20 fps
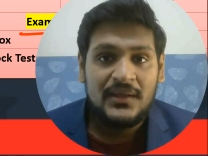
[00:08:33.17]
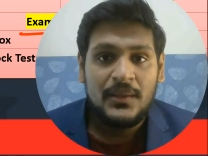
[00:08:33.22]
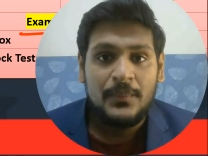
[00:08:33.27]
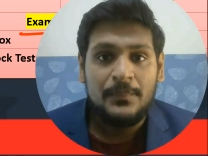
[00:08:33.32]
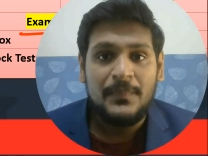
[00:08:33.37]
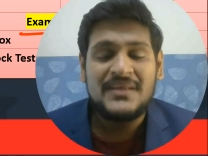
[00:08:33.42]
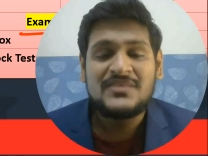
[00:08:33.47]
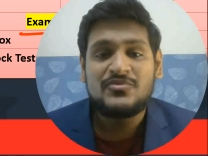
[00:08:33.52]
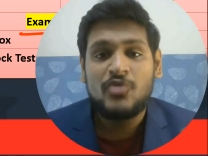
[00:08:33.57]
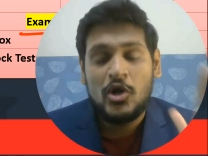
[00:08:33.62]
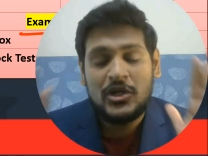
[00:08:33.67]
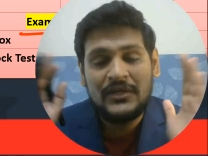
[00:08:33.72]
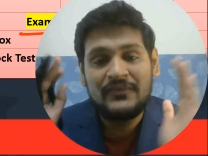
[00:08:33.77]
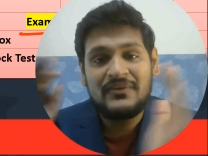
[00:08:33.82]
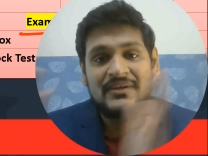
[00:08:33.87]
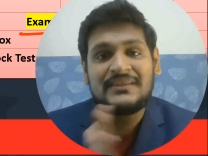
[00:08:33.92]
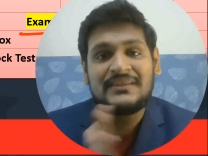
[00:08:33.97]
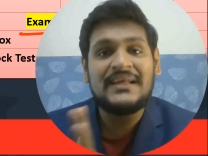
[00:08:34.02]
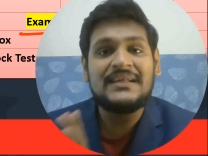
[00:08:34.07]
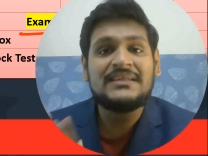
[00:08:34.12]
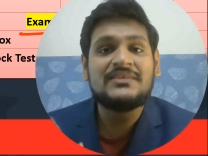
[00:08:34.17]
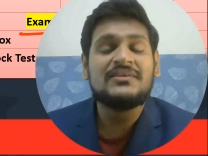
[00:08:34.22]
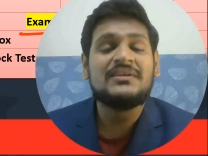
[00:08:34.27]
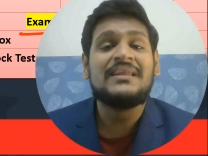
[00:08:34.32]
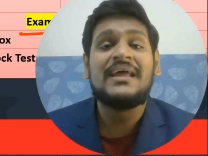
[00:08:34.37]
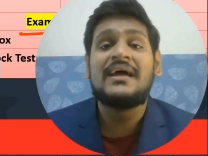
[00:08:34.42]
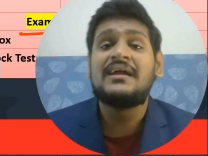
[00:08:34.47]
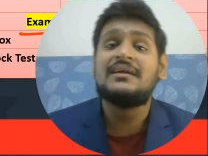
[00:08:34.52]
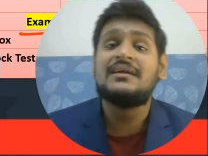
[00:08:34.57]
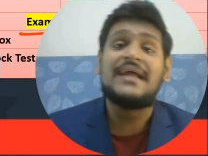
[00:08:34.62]
Means whatever things
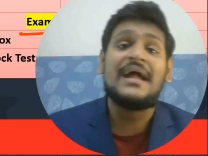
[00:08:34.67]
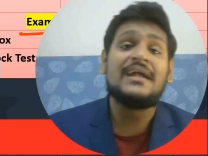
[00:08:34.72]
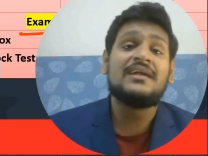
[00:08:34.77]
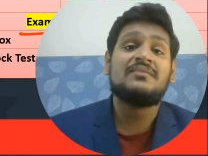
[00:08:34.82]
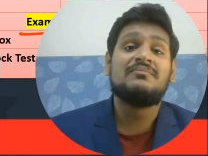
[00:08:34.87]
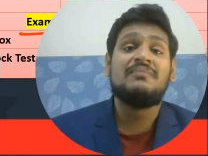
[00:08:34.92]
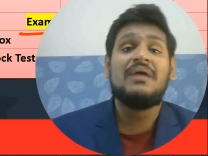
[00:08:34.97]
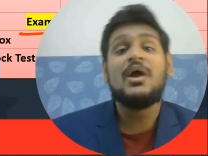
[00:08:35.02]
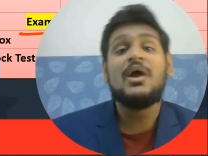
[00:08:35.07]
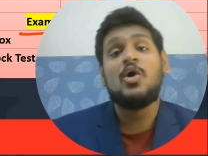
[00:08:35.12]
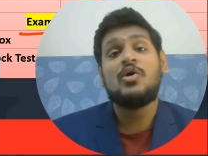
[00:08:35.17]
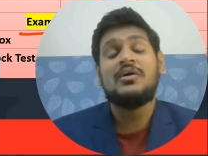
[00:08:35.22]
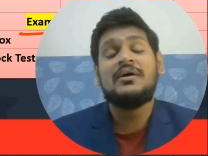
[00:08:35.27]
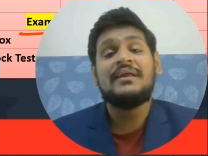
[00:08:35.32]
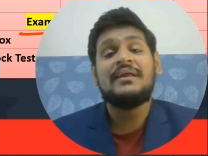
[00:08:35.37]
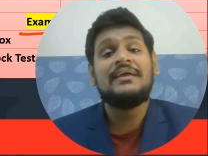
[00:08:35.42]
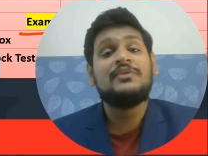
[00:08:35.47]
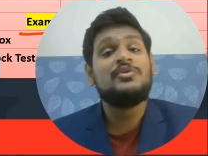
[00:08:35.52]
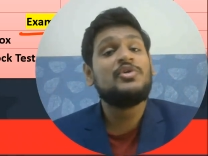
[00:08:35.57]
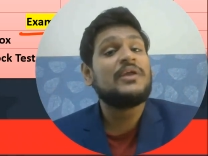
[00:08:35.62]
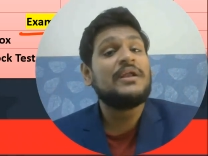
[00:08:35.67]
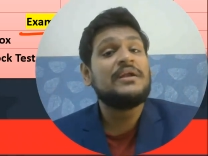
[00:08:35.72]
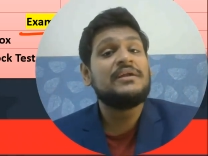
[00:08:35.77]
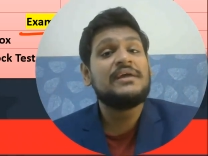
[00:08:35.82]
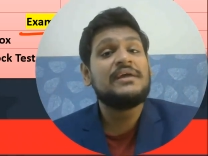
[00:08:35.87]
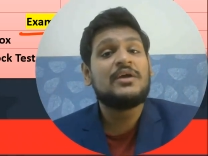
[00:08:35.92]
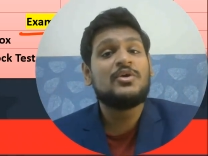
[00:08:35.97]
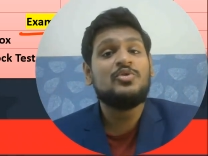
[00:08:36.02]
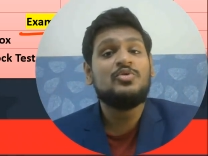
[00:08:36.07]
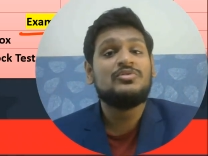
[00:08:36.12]
that, that may occur in your
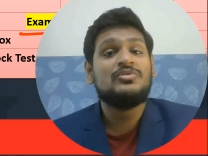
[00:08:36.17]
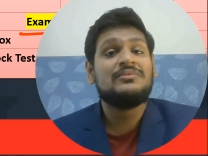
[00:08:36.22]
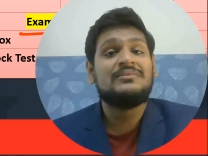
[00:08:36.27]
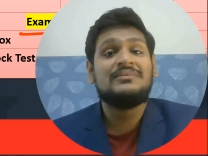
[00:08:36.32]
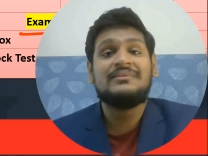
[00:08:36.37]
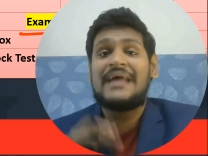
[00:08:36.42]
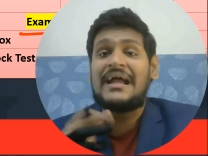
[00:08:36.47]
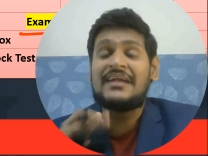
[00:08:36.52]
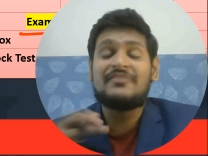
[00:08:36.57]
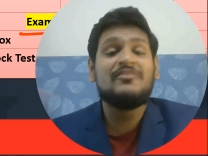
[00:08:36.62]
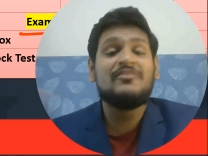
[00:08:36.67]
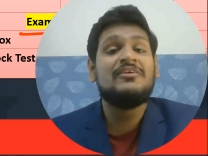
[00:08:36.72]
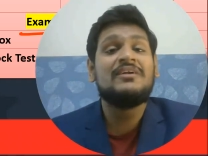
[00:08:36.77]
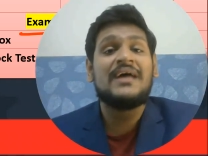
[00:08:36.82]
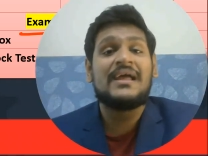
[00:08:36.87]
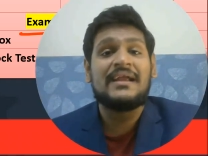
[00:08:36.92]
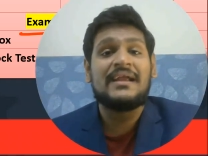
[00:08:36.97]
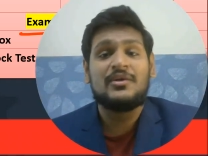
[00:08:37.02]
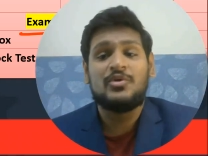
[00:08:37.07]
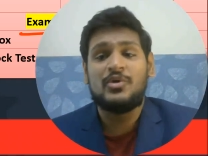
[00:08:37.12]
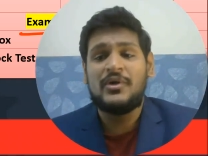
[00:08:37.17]
NTRO, that we will target.